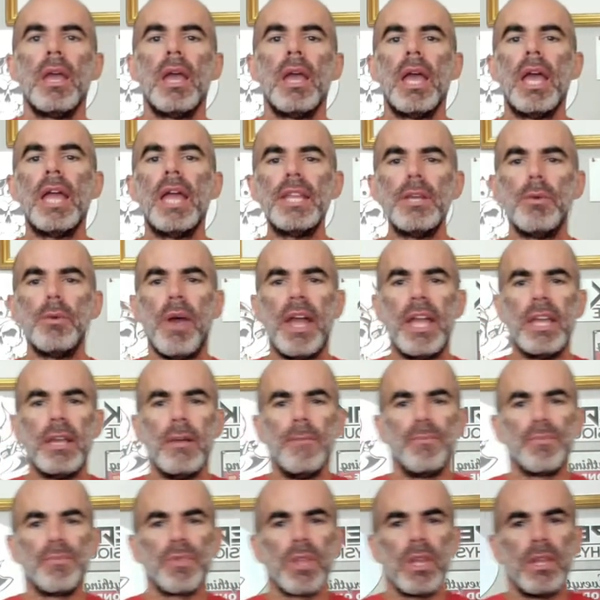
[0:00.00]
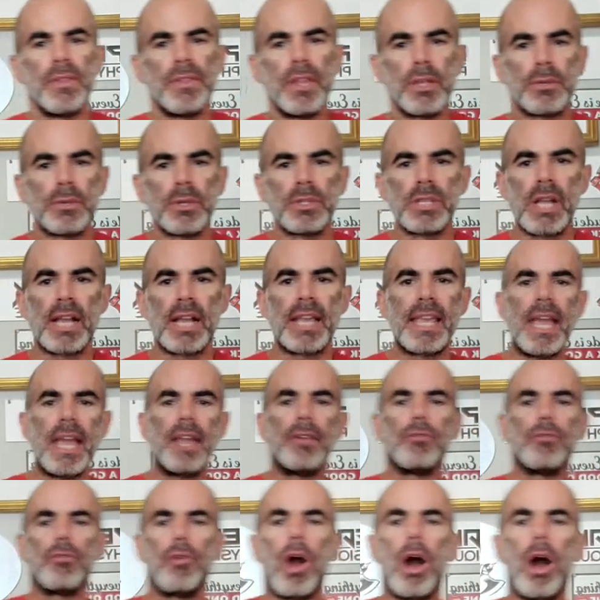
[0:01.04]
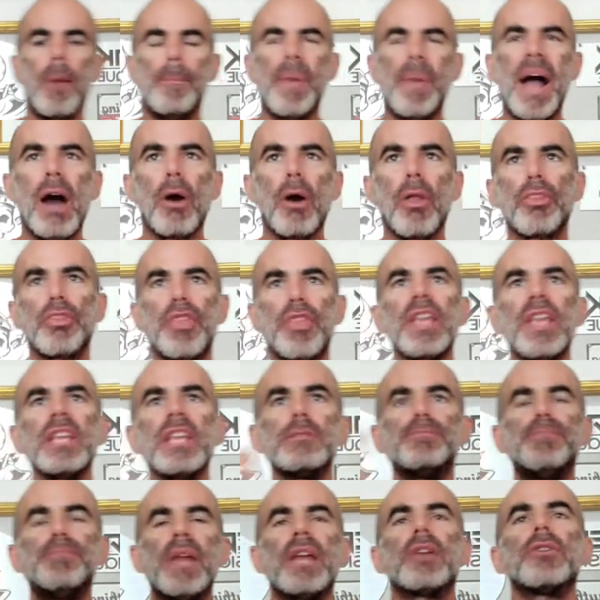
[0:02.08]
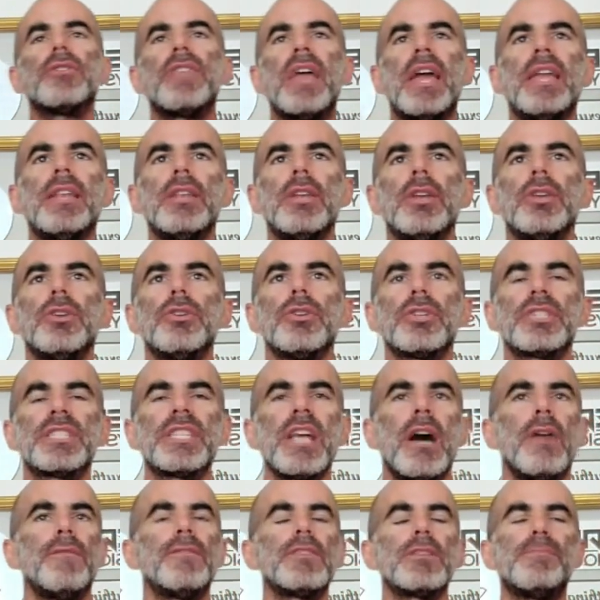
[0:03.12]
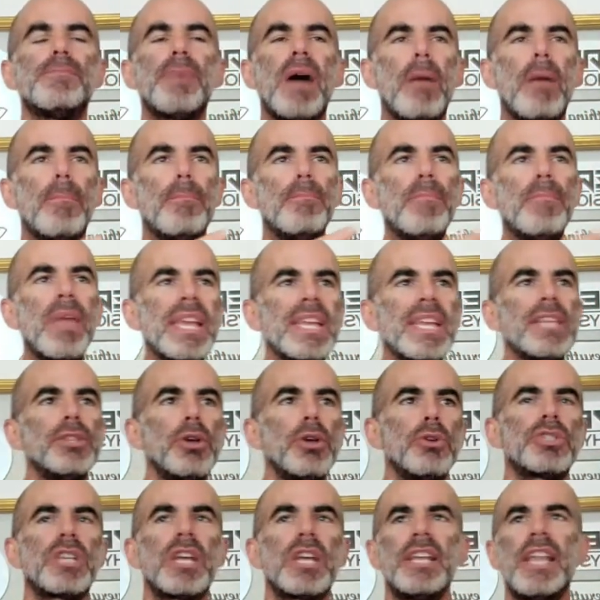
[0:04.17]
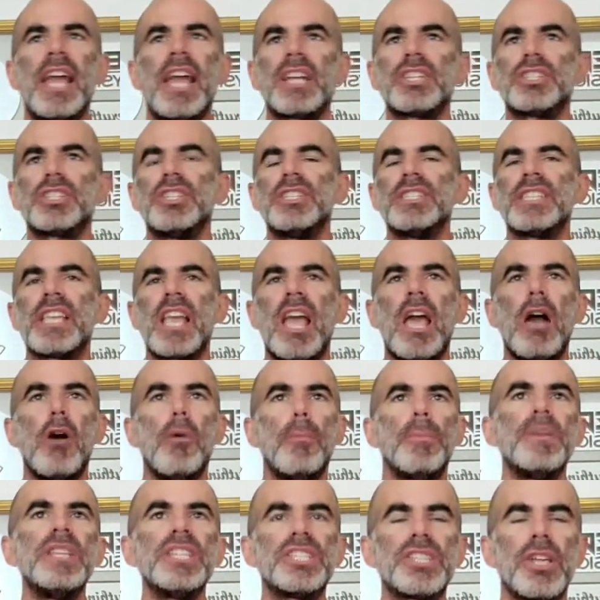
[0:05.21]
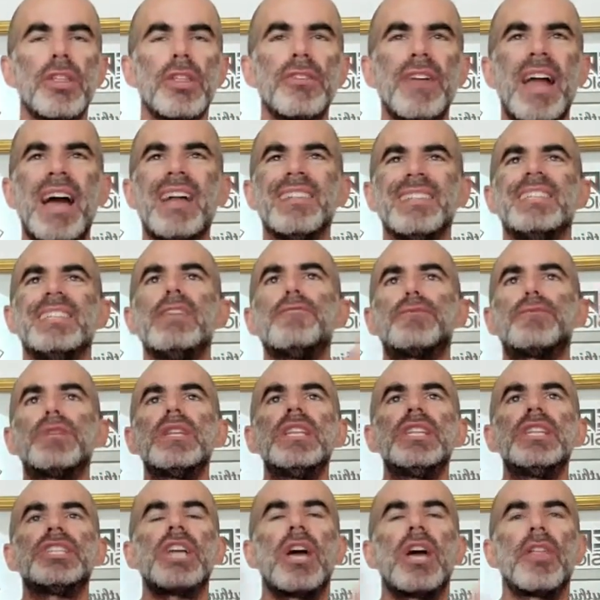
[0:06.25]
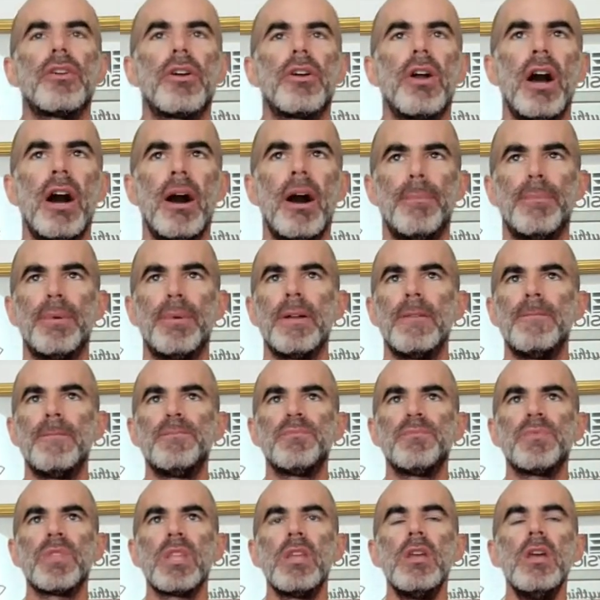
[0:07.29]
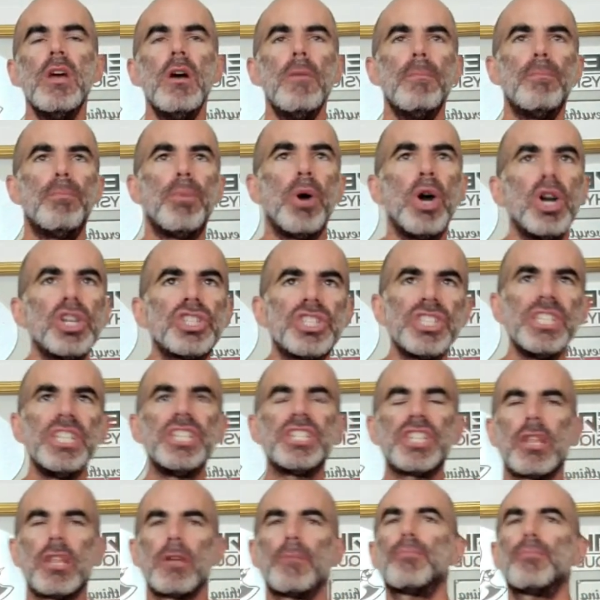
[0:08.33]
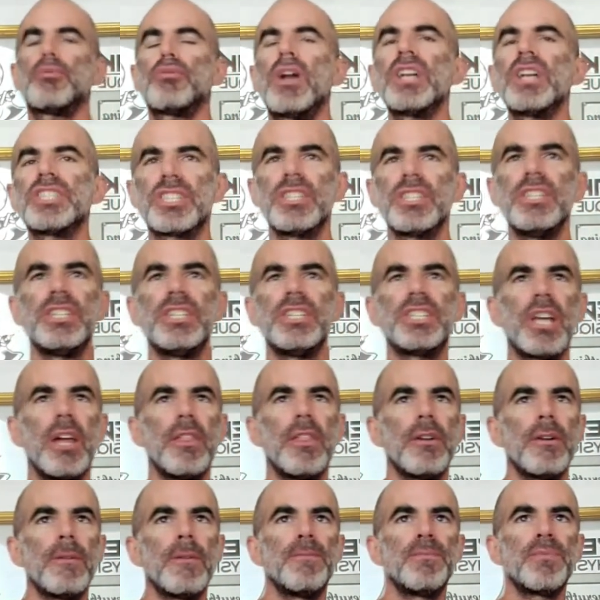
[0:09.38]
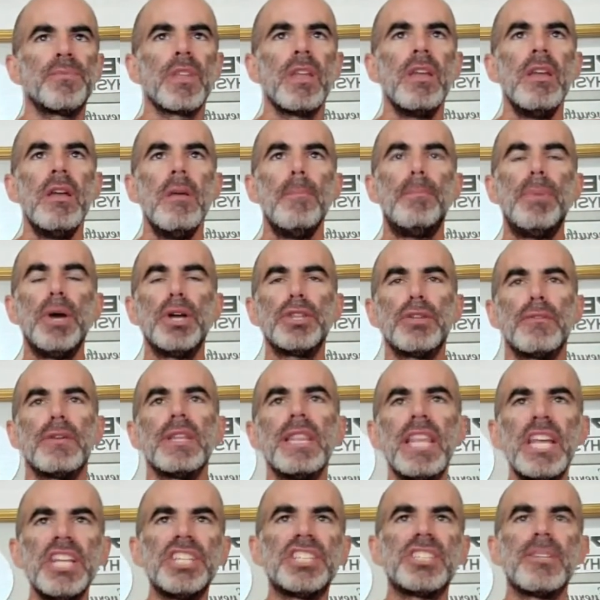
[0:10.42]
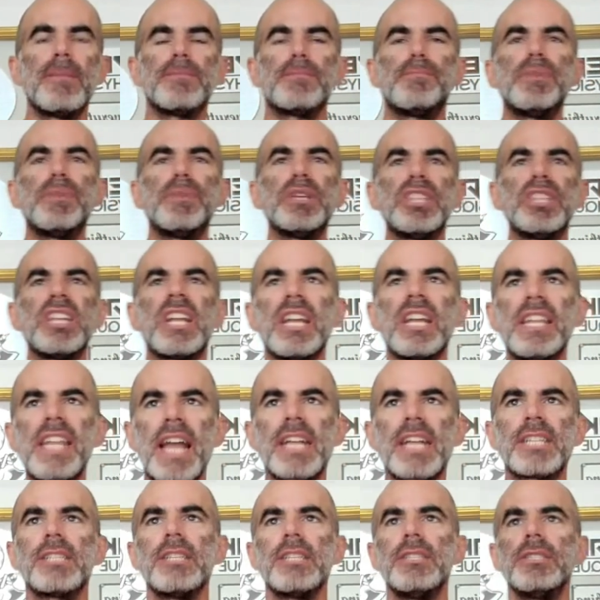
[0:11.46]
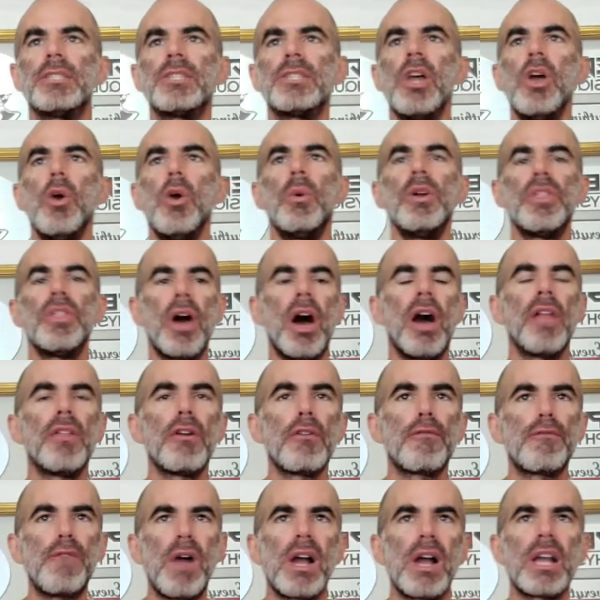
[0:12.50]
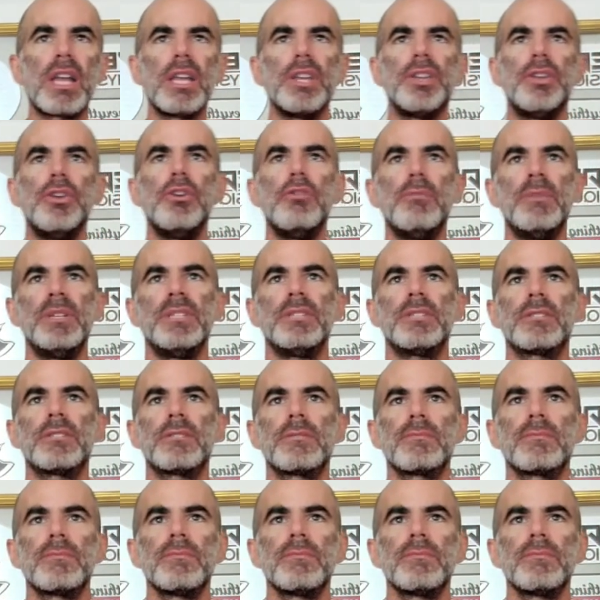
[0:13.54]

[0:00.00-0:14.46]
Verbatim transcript: Anyway, this was, again, about things bigger than yourself. It's about making those connections, helping each other out, lifting each other up, pushing each other, pressuring each other, building relationships, building connections with other fucking humans,